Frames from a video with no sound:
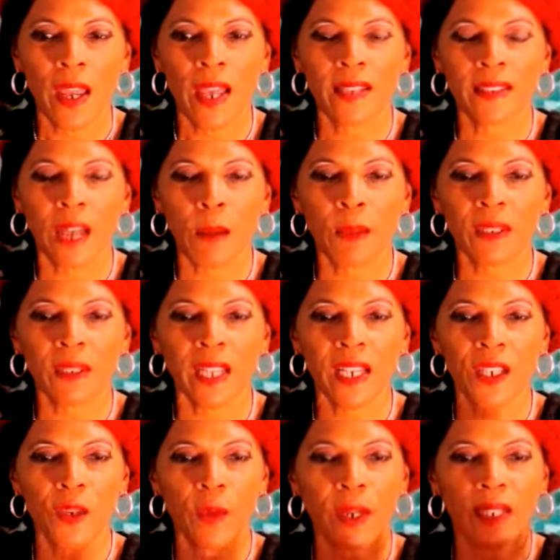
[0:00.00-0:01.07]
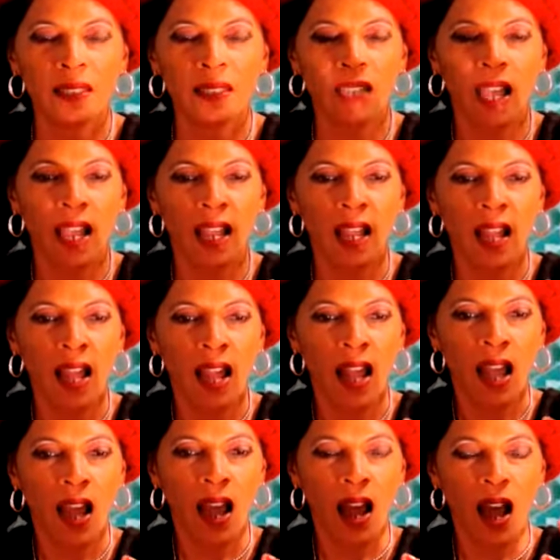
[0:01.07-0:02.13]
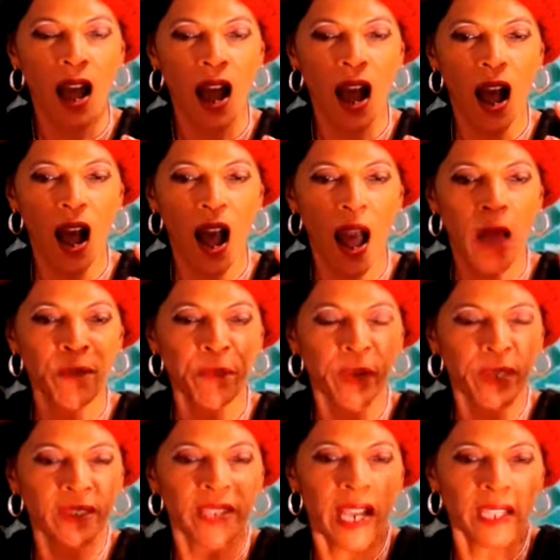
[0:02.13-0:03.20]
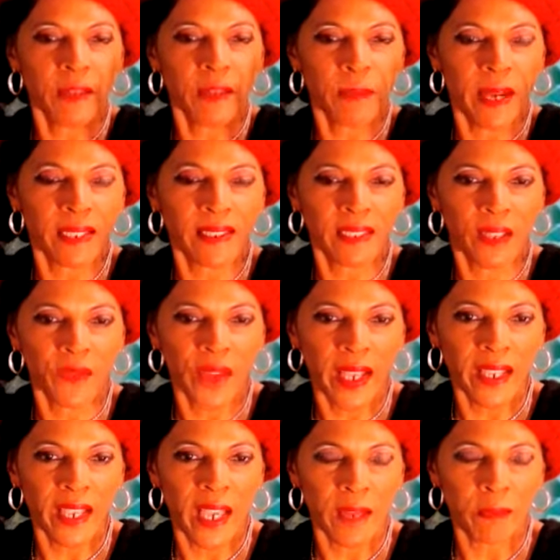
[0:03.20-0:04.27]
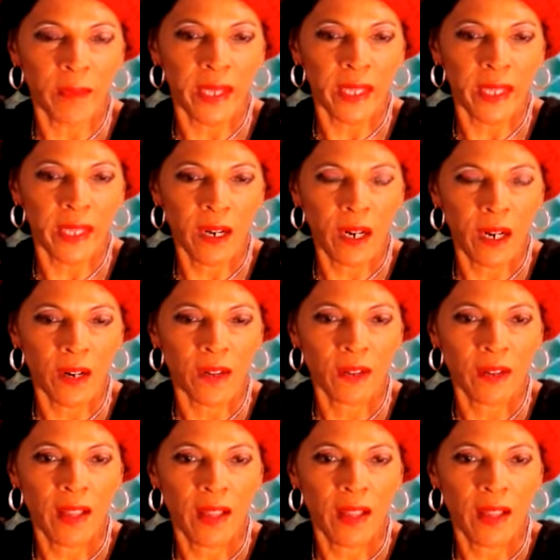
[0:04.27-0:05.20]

it's almost like you want to say, I protected myself, I can't be hurt.